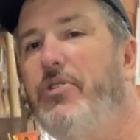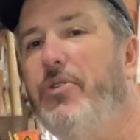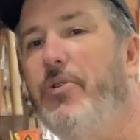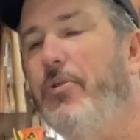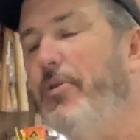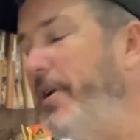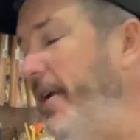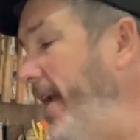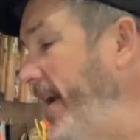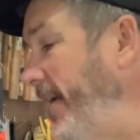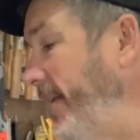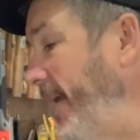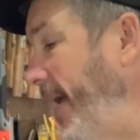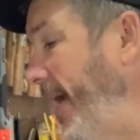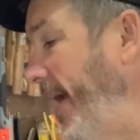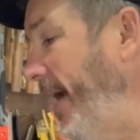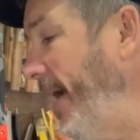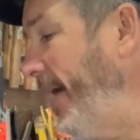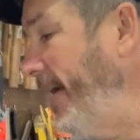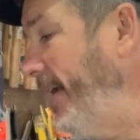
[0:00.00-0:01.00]

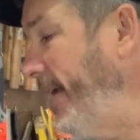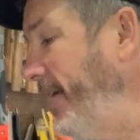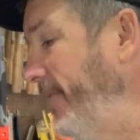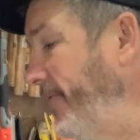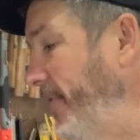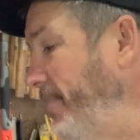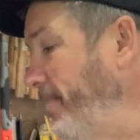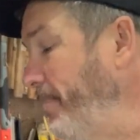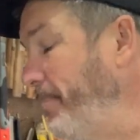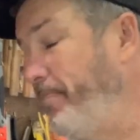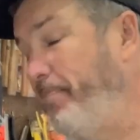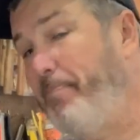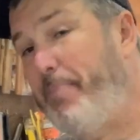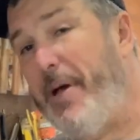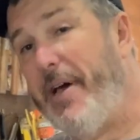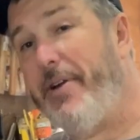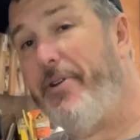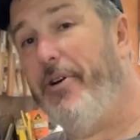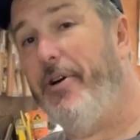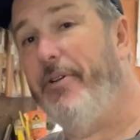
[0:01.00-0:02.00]
create an even
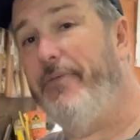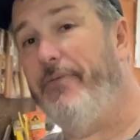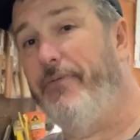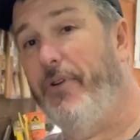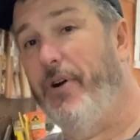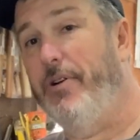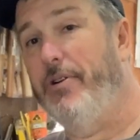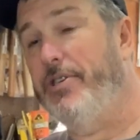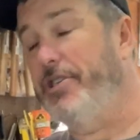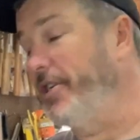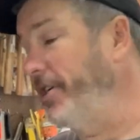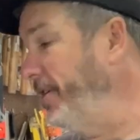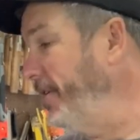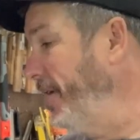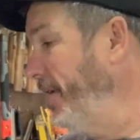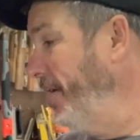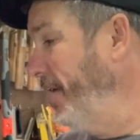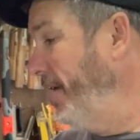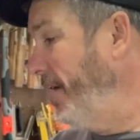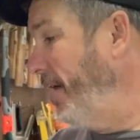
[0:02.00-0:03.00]
better
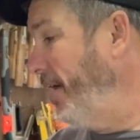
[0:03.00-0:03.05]
version